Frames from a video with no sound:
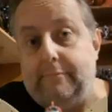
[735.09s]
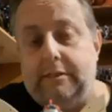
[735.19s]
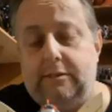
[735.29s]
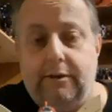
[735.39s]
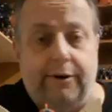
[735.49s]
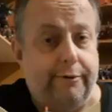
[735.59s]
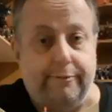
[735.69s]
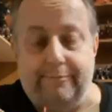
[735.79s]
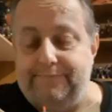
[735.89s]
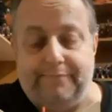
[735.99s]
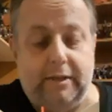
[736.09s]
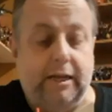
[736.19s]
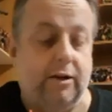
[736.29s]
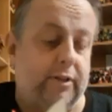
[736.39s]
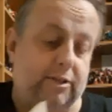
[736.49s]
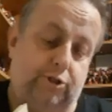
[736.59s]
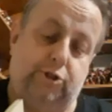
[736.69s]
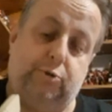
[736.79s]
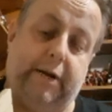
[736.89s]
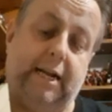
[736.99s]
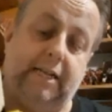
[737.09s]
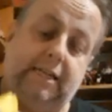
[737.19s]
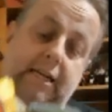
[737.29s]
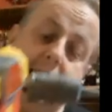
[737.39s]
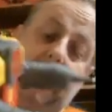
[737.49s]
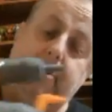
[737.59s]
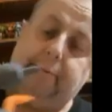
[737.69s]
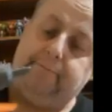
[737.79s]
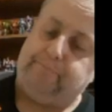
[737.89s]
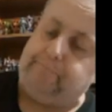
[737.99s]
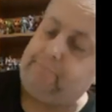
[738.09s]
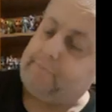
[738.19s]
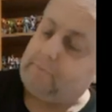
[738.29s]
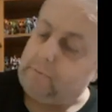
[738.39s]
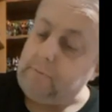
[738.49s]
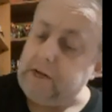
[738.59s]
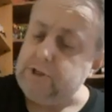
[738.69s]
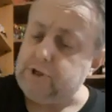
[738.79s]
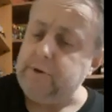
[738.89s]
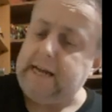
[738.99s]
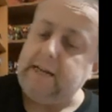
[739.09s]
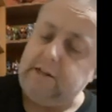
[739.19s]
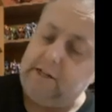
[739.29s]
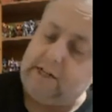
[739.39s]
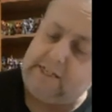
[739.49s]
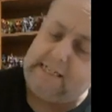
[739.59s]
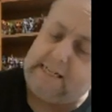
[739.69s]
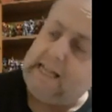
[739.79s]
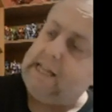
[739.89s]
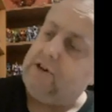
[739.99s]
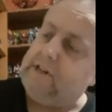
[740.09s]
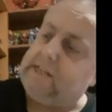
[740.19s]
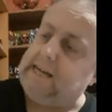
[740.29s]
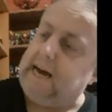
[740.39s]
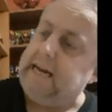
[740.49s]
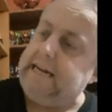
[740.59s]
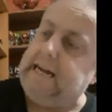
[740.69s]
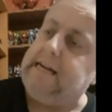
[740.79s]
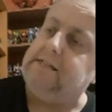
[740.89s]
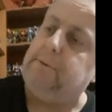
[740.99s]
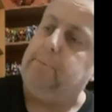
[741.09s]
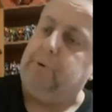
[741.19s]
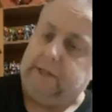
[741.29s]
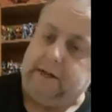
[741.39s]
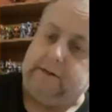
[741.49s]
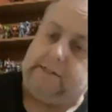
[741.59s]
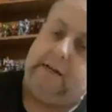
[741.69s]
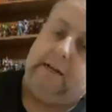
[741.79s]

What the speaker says: So you know, that's just the way it is. Anyway, so yeah, the detailing on this guy is brilliant.